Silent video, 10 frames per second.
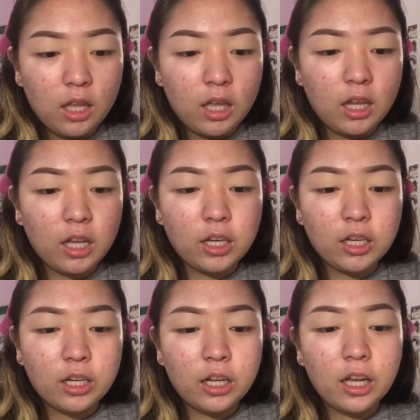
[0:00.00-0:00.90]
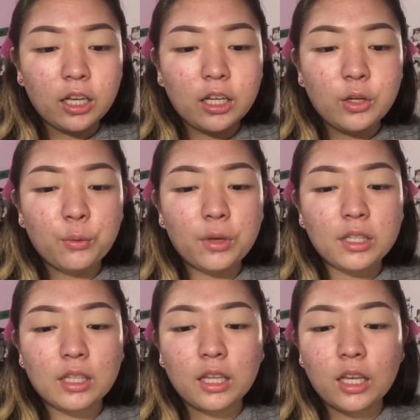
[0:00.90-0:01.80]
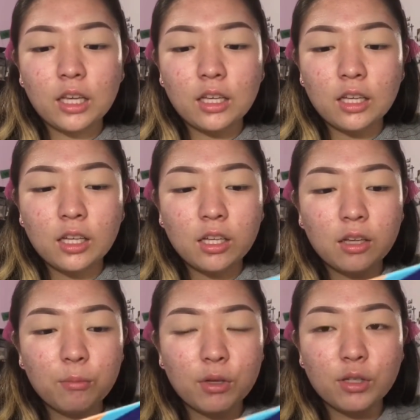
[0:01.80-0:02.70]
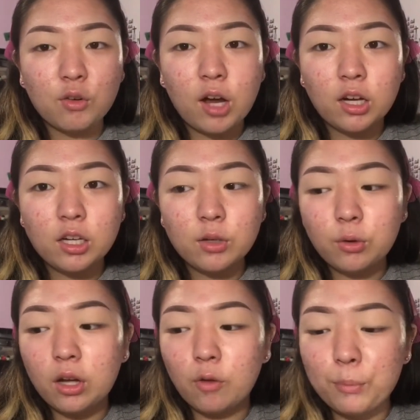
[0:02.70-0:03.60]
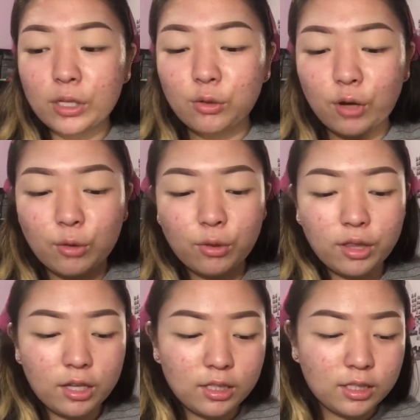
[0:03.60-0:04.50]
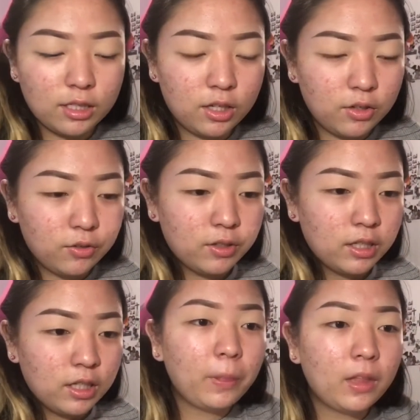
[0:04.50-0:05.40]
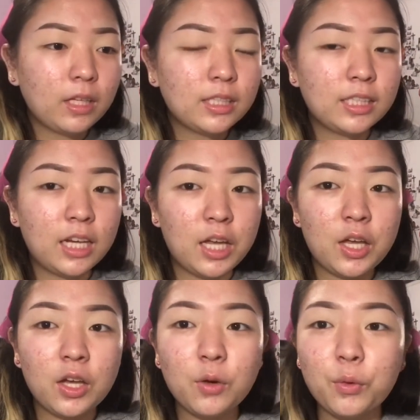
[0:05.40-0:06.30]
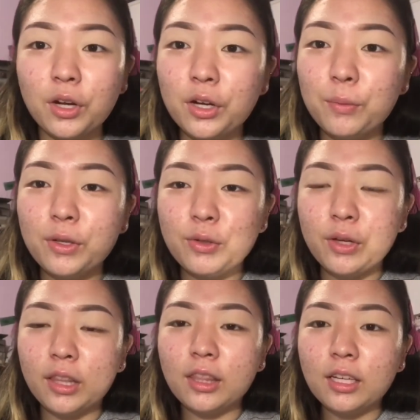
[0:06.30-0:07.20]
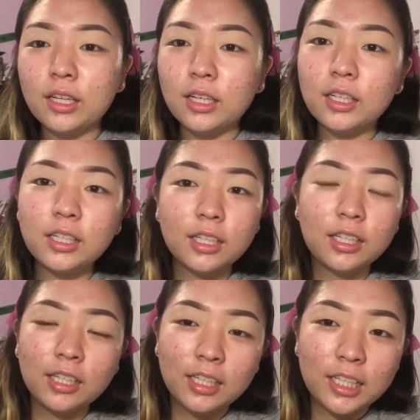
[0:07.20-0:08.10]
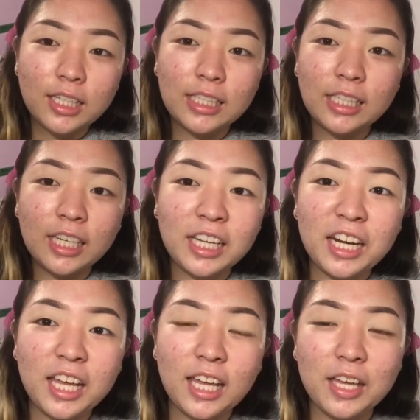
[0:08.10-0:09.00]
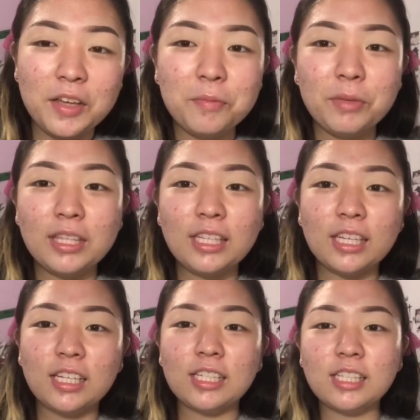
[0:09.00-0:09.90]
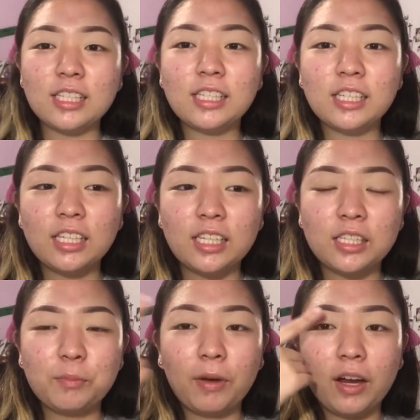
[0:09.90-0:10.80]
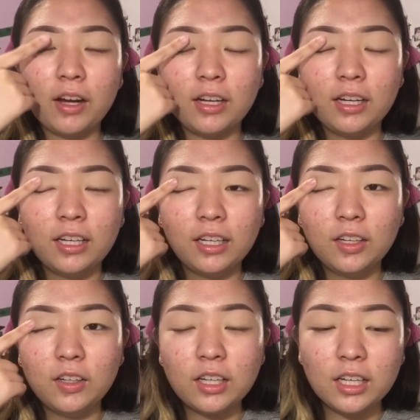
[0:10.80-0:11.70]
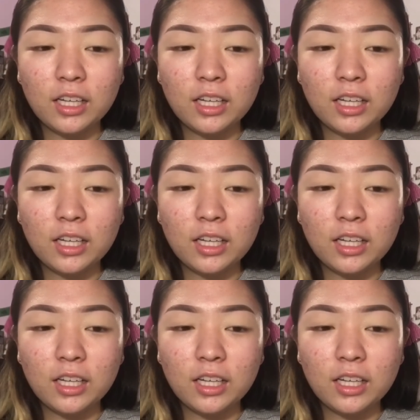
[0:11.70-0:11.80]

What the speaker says: and I couldn't wait to like mess around with it and stuff. Today we're gonna be doing the DNA BTS Inspired look.